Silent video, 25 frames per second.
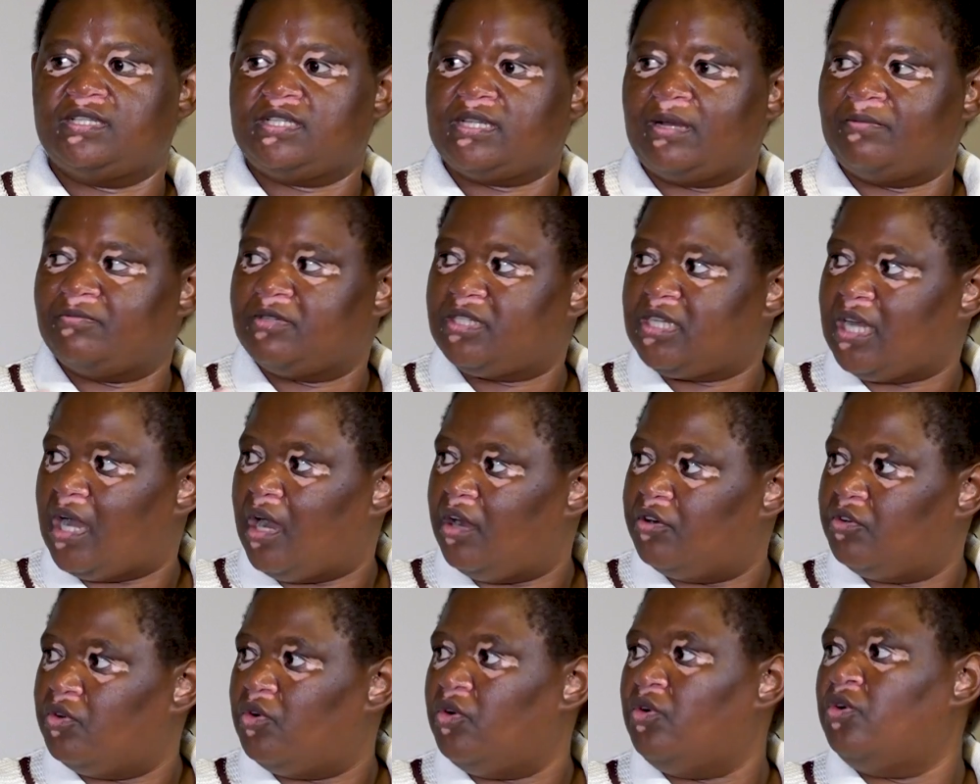in some
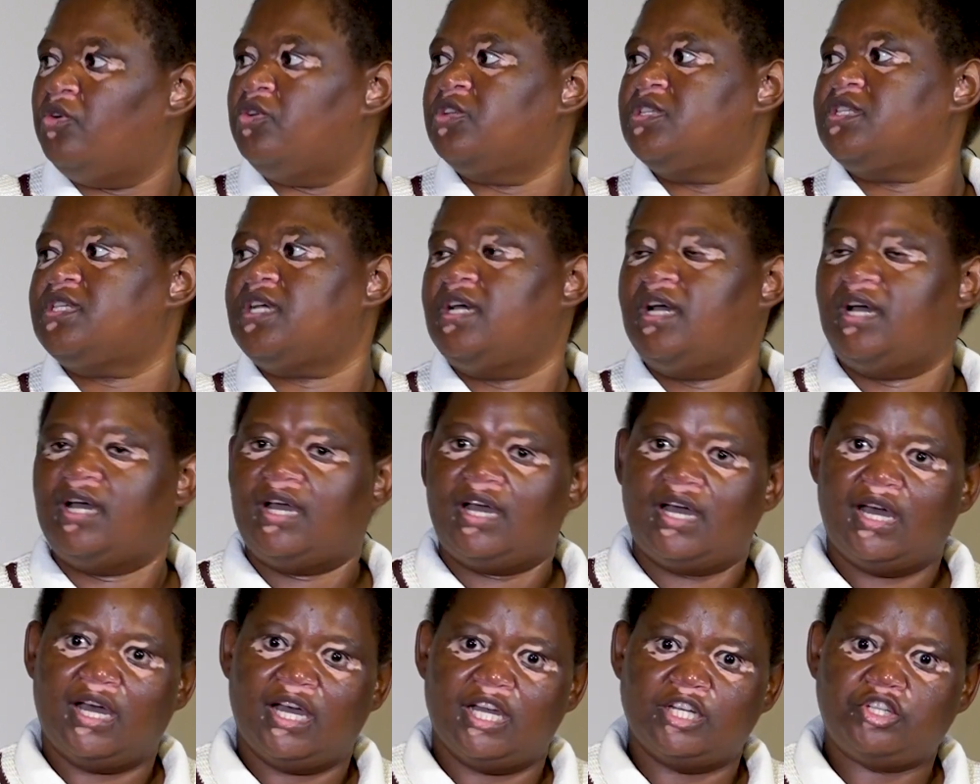town halls
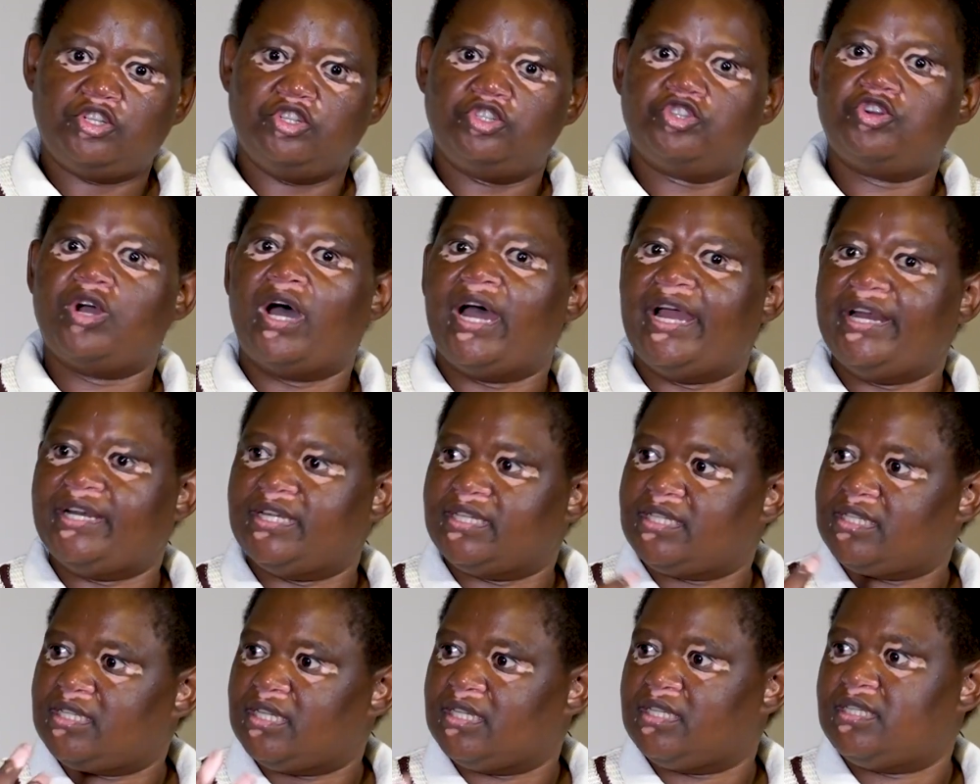to try
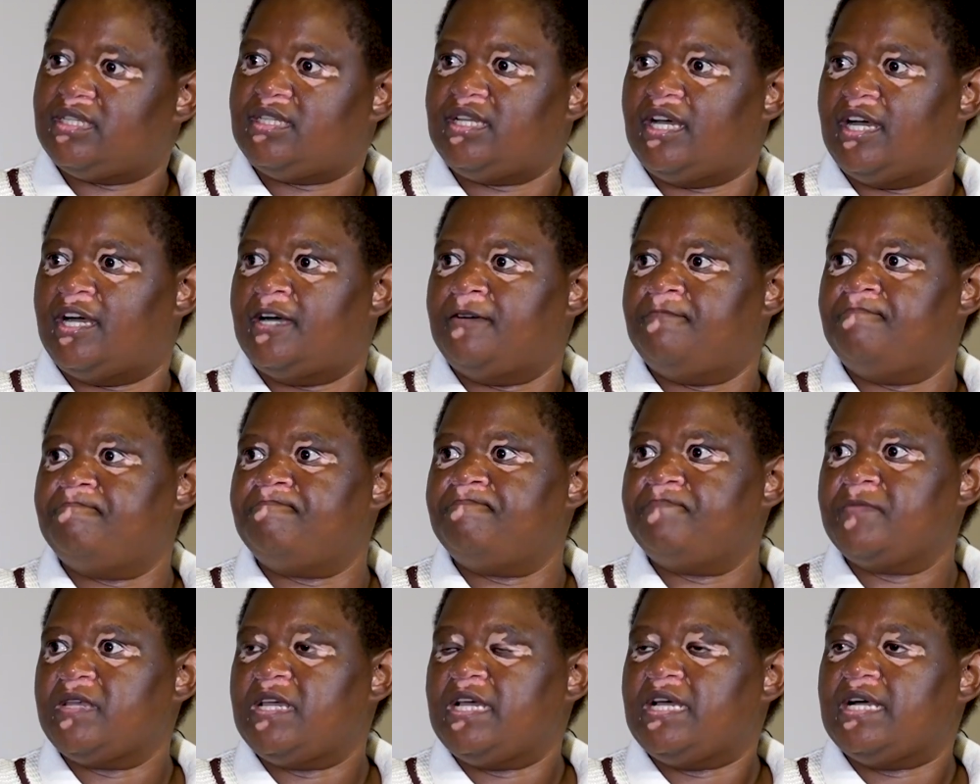and assist
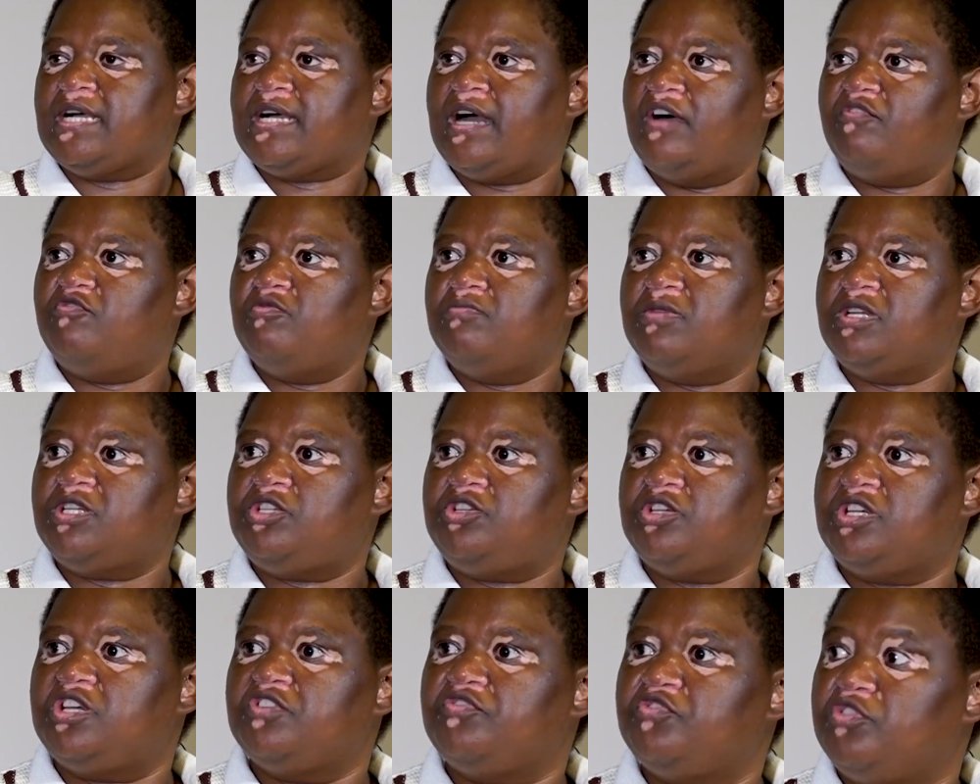
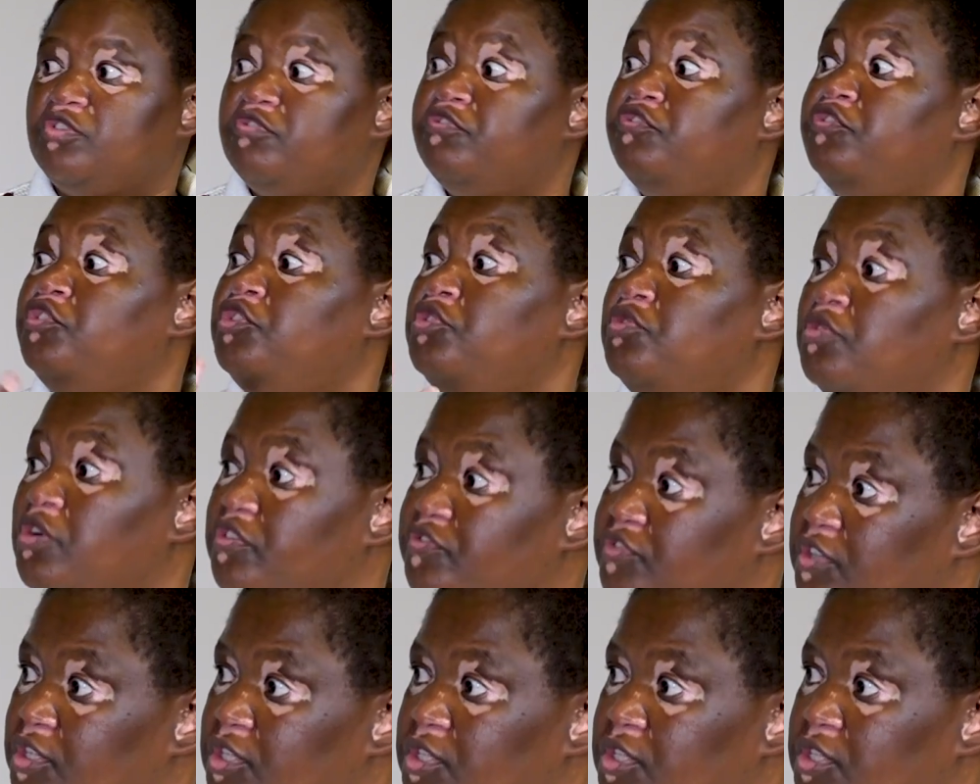government to give the view of